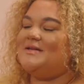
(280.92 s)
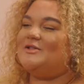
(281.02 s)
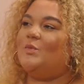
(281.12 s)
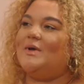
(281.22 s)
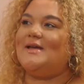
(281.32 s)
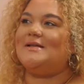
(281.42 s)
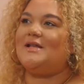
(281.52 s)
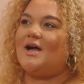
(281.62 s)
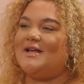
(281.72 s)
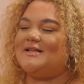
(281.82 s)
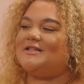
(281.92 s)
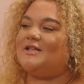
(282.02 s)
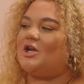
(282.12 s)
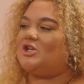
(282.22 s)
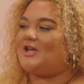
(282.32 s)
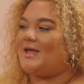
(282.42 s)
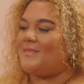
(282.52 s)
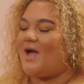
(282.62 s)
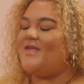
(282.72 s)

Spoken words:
There's this weird like slut shaming.